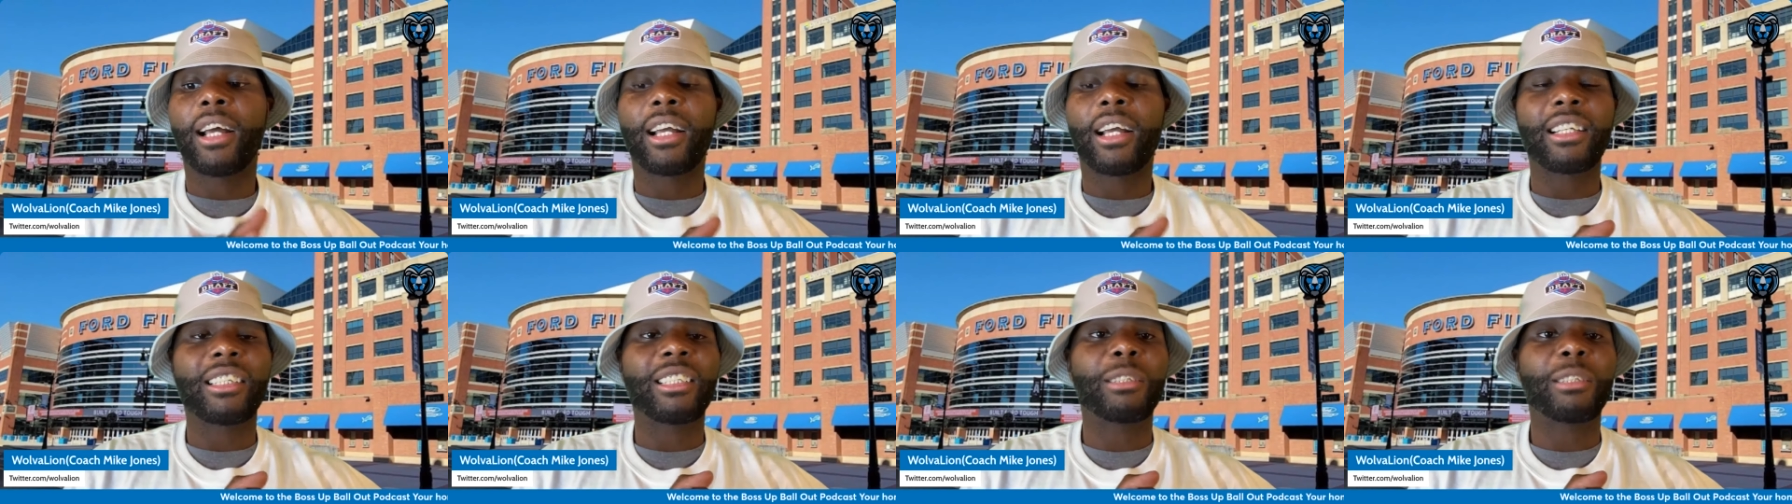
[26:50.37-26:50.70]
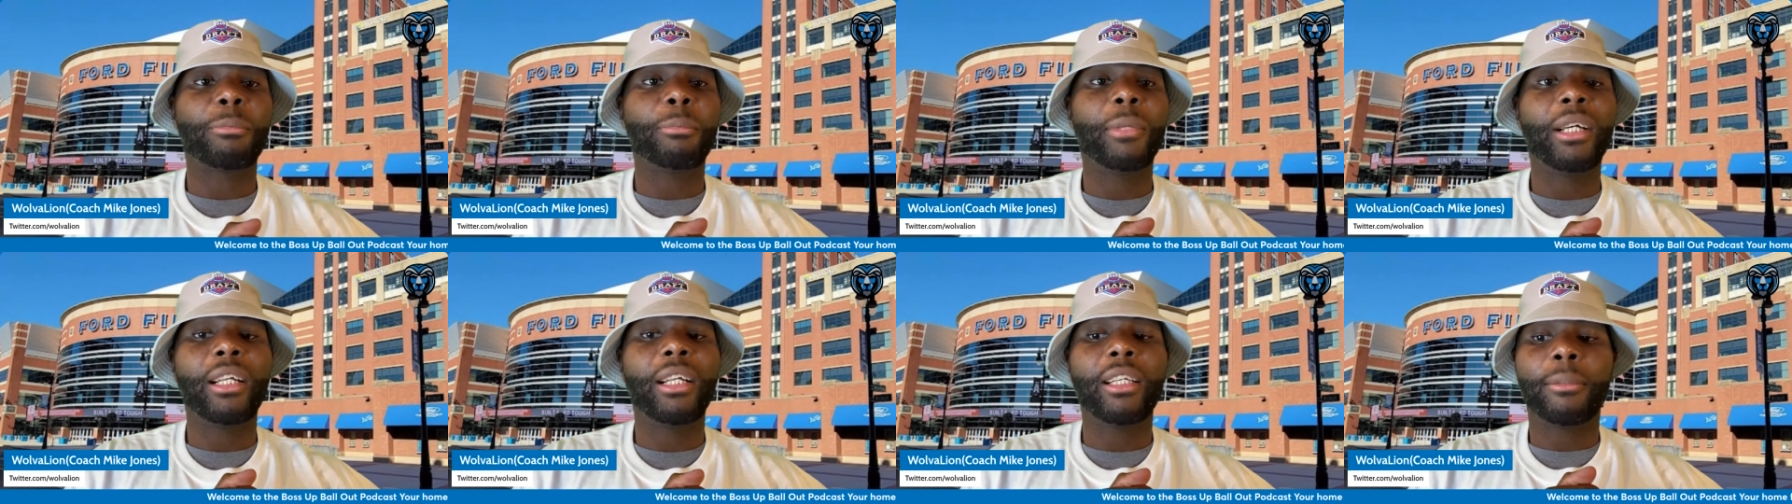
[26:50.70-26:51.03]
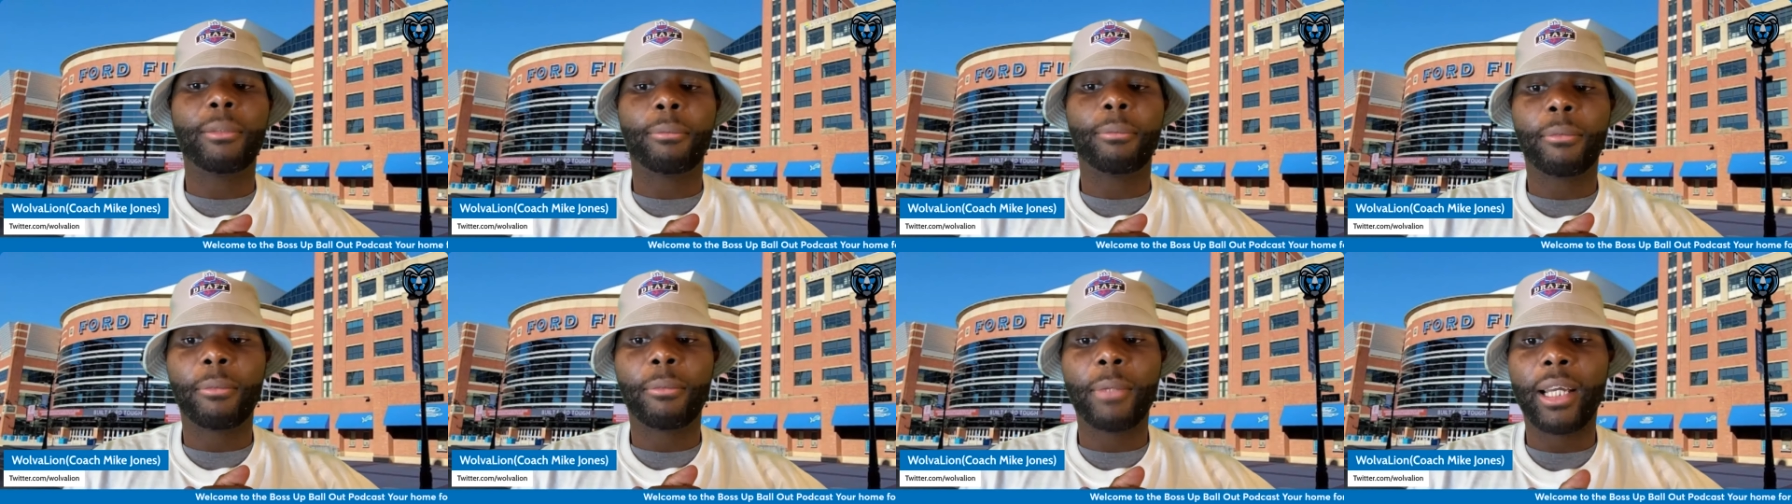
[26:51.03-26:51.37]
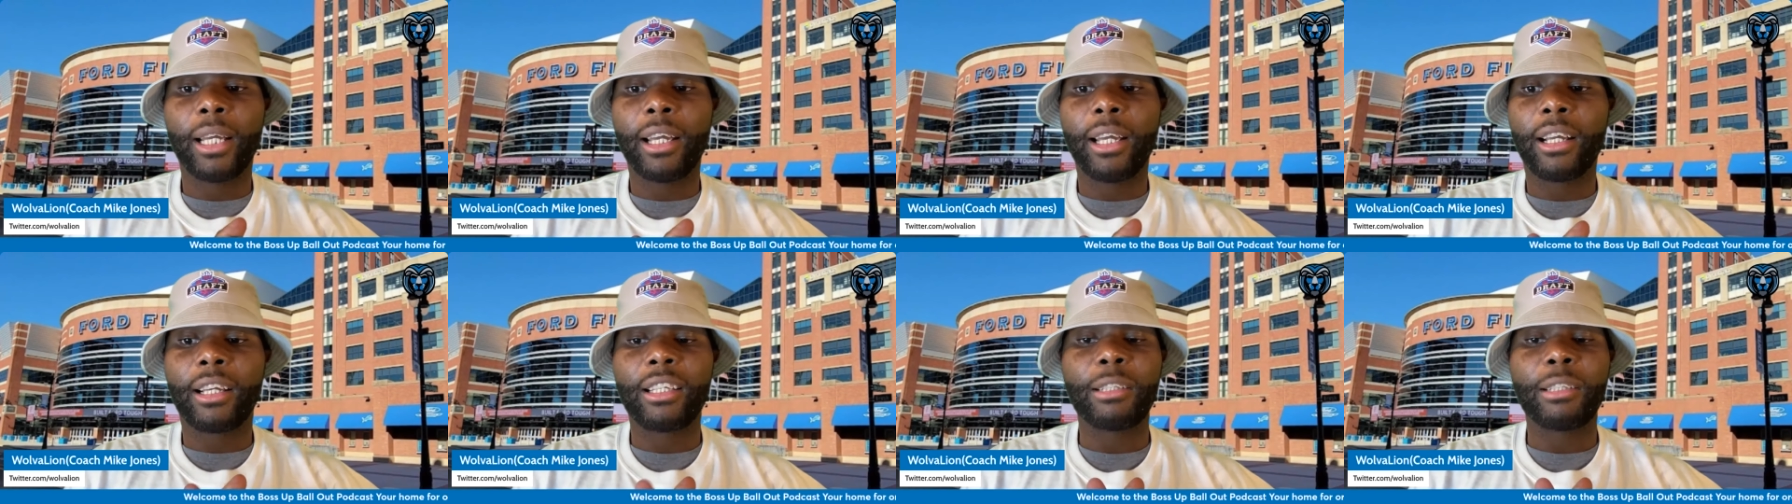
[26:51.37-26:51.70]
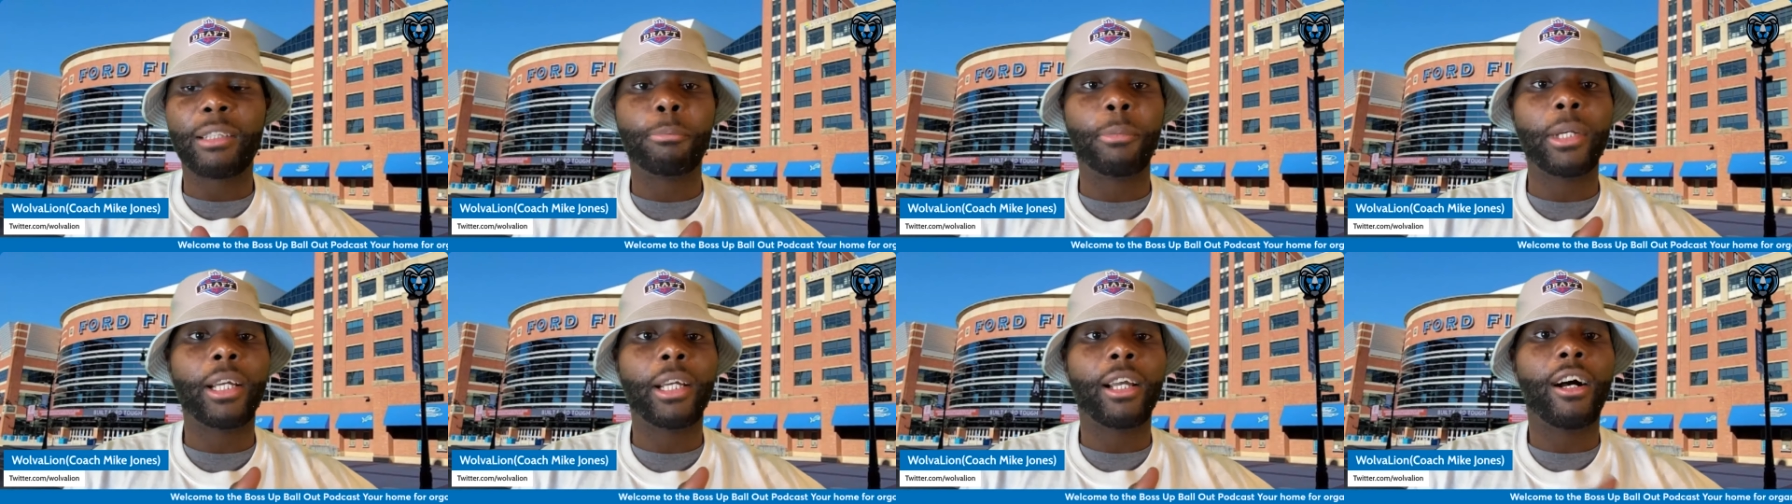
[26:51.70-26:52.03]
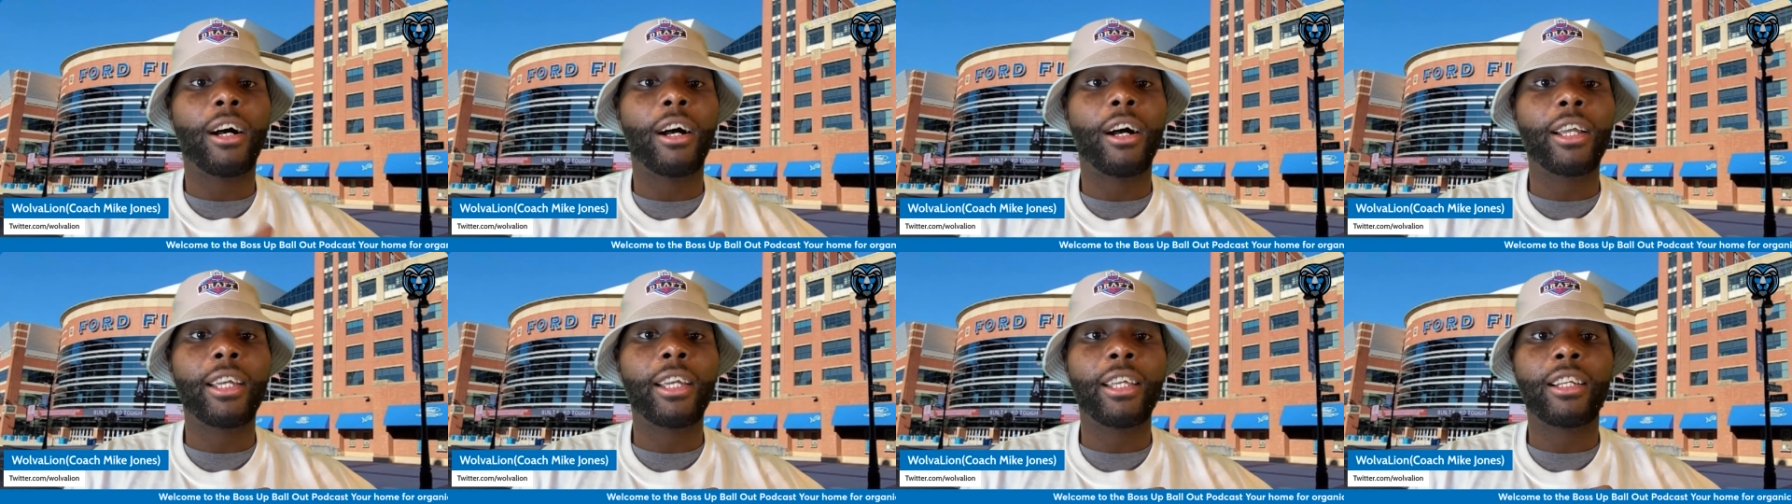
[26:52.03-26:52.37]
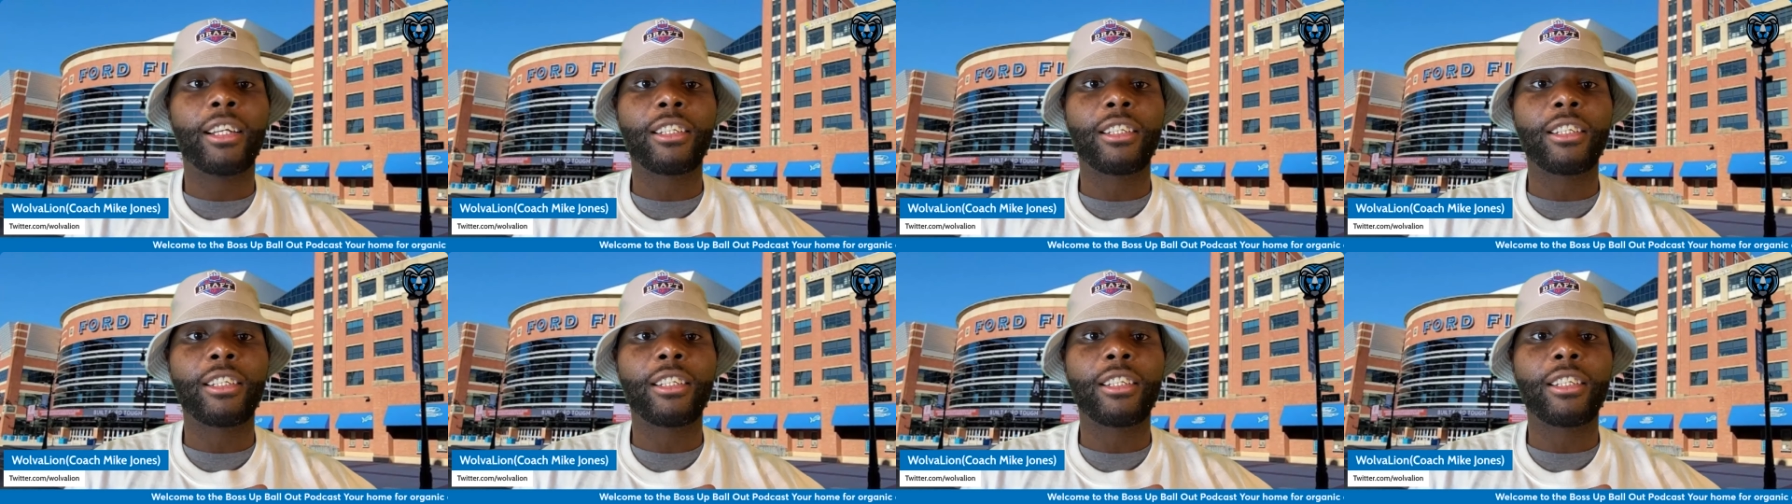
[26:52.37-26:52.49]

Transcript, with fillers: smell it, man, because Big Huggy then